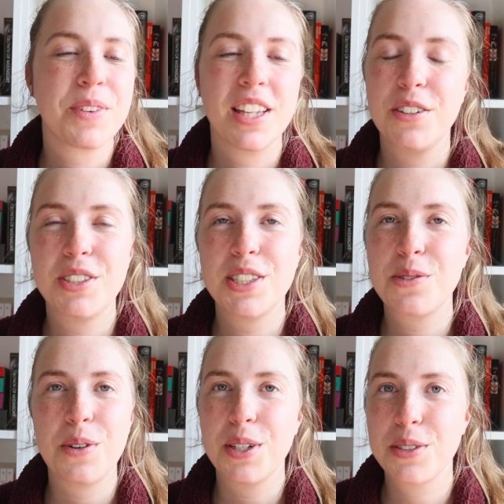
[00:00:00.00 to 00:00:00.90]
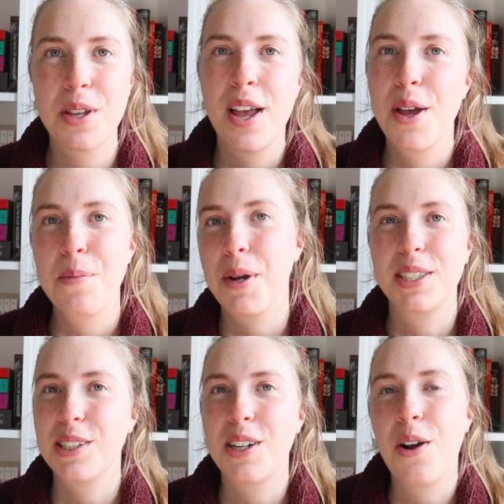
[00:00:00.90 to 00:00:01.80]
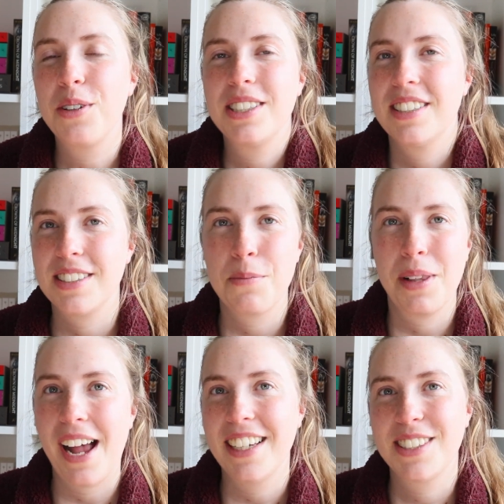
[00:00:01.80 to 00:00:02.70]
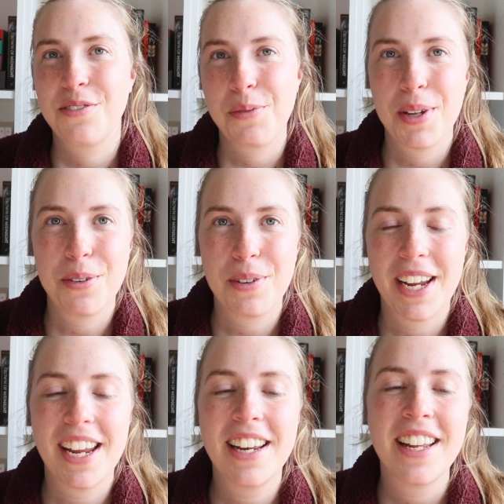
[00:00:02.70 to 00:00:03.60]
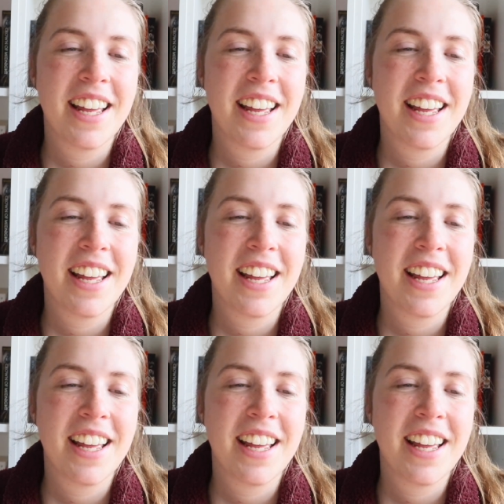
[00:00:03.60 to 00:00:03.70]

Lucy Score's books are always just a blast for me to read.